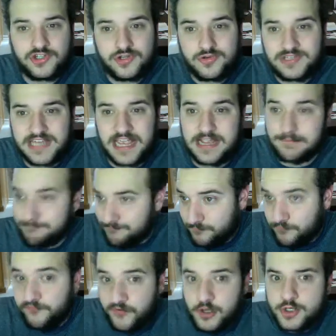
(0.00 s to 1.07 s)
take
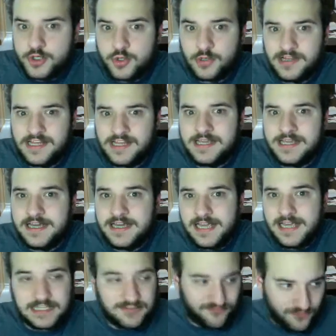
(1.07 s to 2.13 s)
virtually
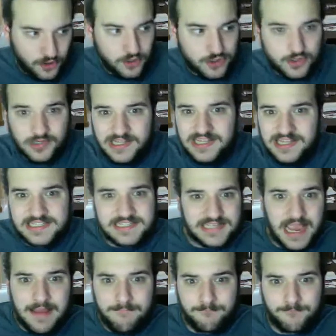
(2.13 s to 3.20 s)
the
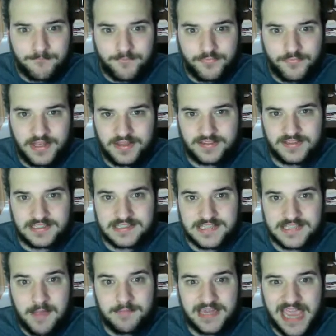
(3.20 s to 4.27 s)

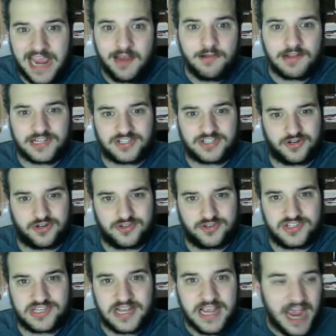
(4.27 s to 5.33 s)
same
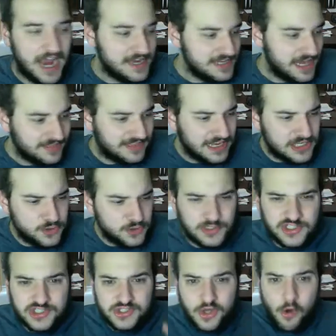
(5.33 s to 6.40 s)
characters, and yet they do it
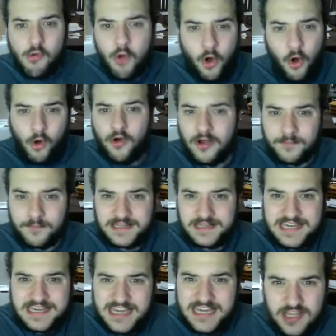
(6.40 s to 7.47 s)
so
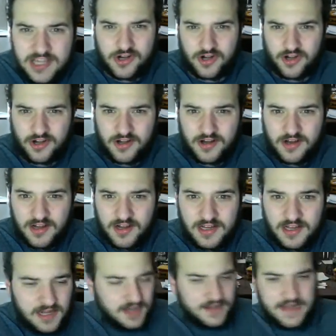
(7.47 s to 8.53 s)
horribly here?
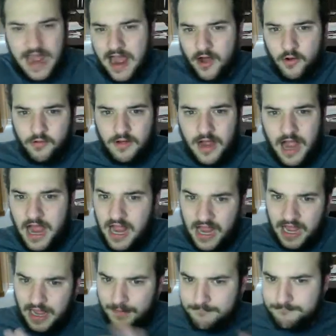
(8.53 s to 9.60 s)
Now,
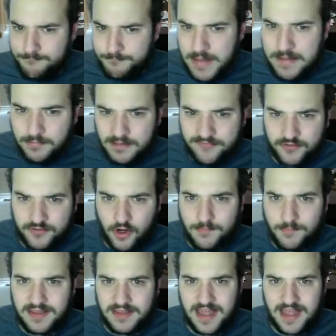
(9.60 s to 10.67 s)
people have told
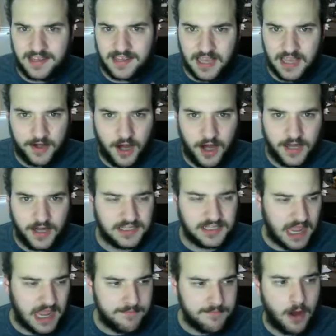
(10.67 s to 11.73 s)
me that Kanon
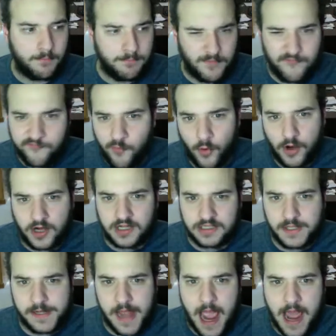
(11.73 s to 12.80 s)
came out before
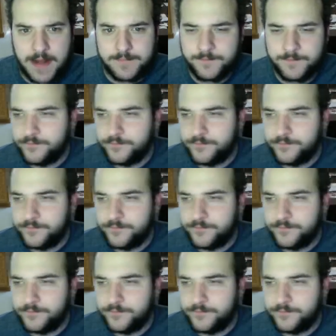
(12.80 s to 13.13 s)
Clannad,